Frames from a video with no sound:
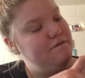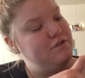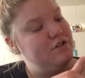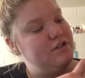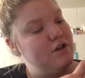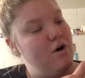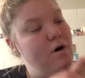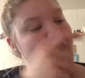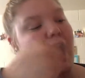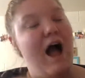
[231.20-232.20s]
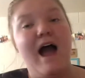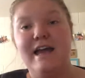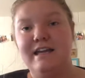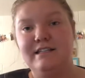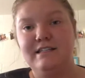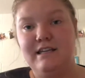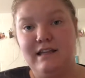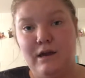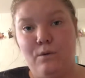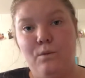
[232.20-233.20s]
just so I can see
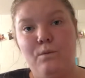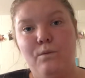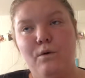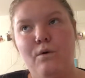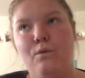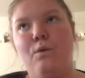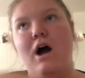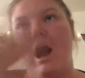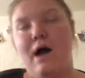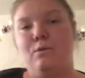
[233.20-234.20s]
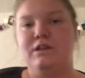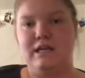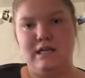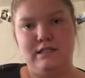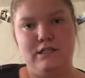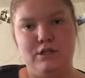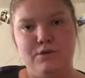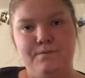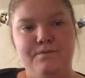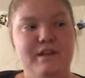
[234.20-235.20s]
like what I want the kids to
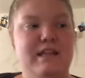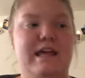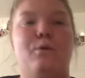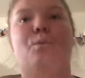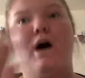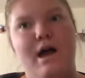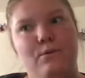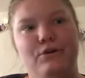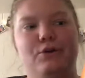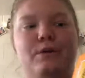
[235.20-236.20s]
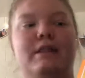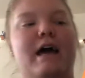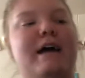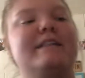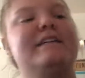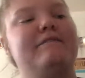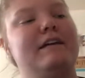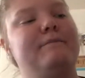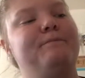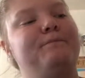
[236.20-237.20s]
do and like why we're doing that
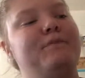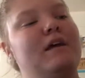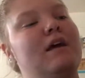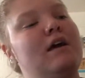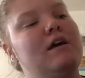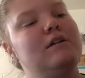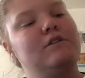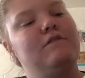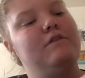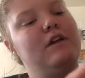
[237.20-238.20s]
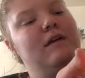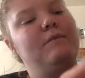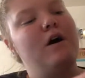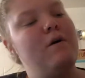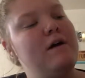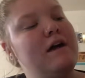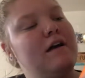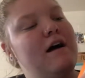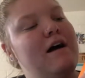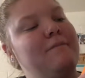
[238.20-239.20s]
activity. So if you keep
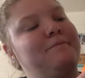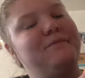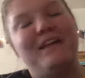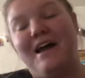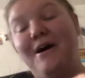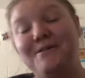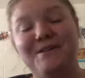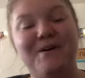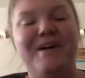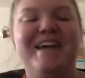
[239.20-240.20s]
going, also